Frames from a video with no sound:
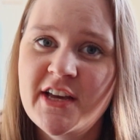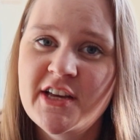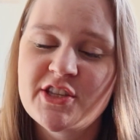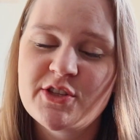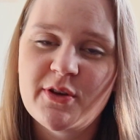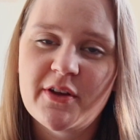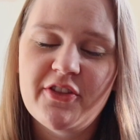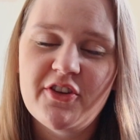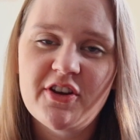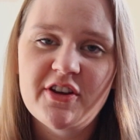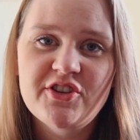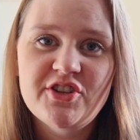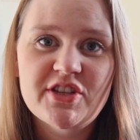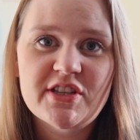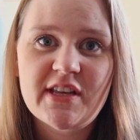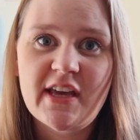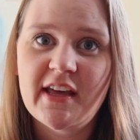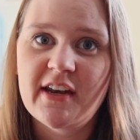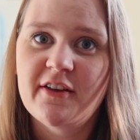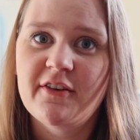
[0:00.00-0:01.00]
So I thought I'd just
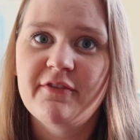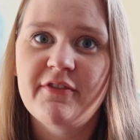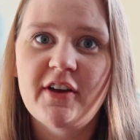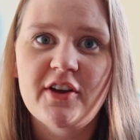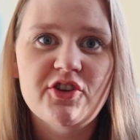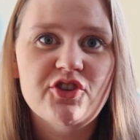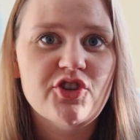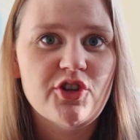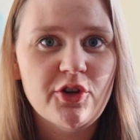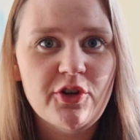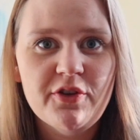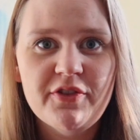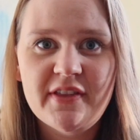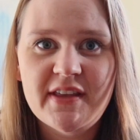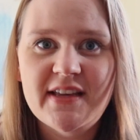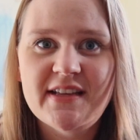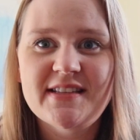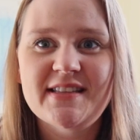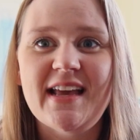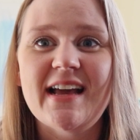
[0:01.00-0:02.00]
kind of show you
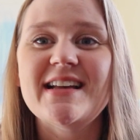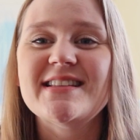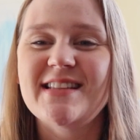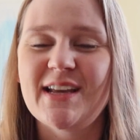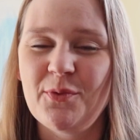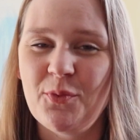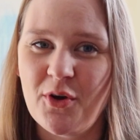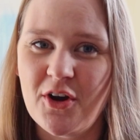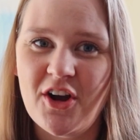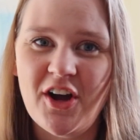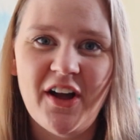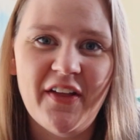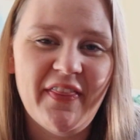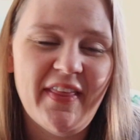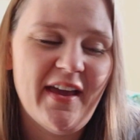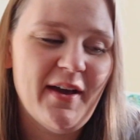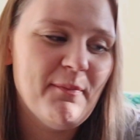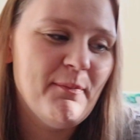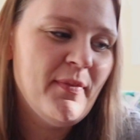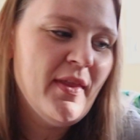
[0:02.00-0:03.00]
things as I work on
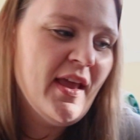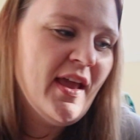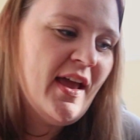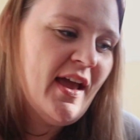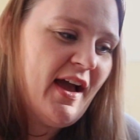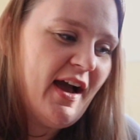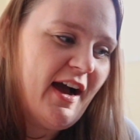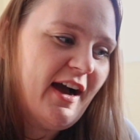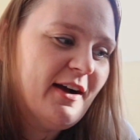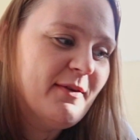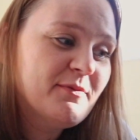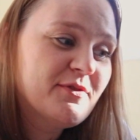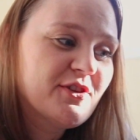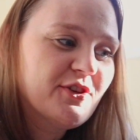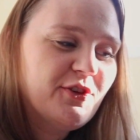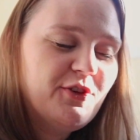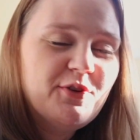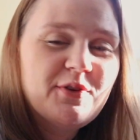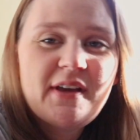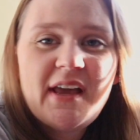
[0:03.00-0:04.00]
them um, so
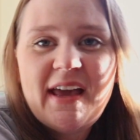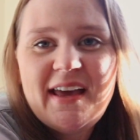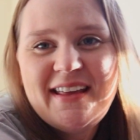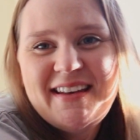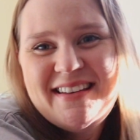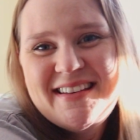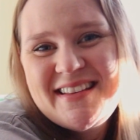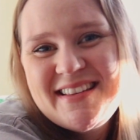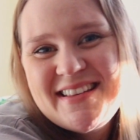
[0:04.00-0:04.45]
you can